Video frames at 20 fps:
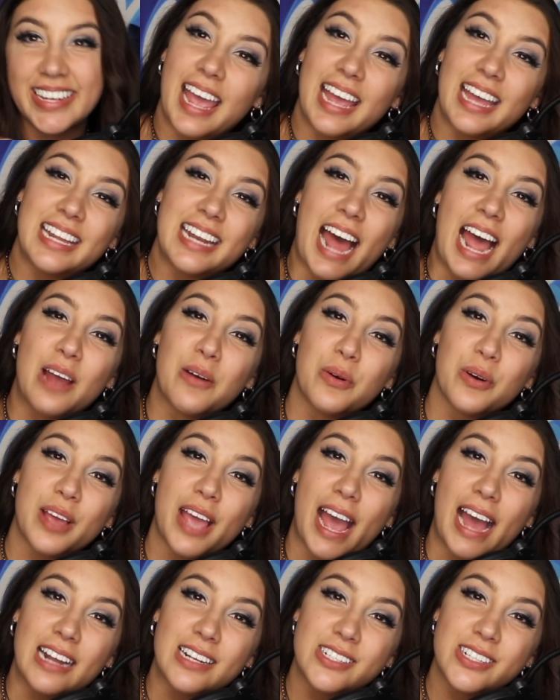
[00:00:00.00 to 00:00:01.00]
and I will
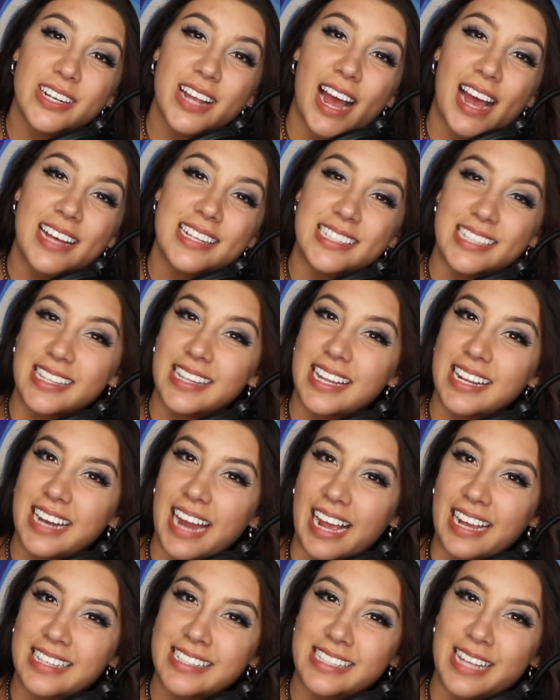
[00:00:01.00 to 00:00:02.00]
catch you guys in the
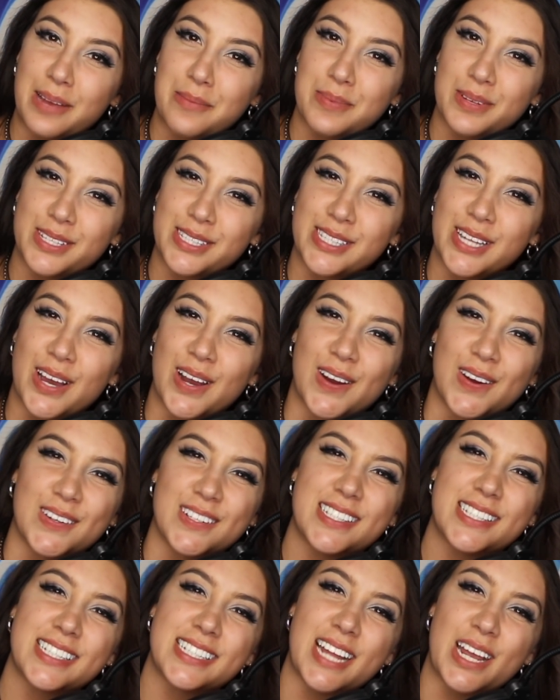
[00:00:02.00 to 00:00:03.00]
next
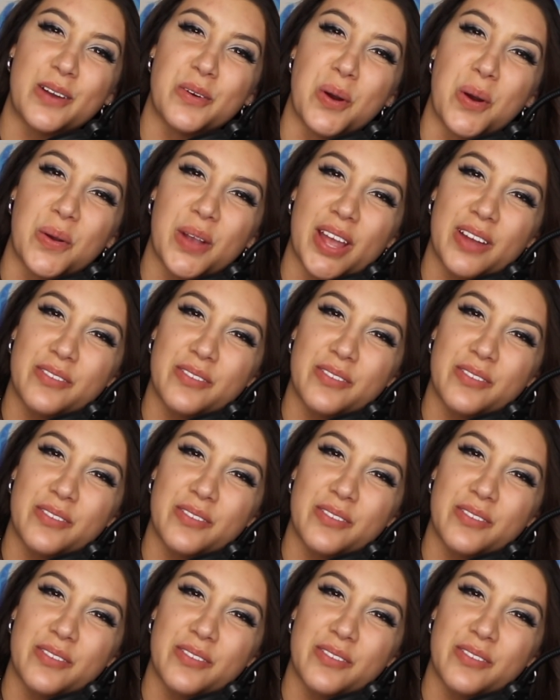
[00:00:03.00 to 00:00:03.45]
episode. Stay woke,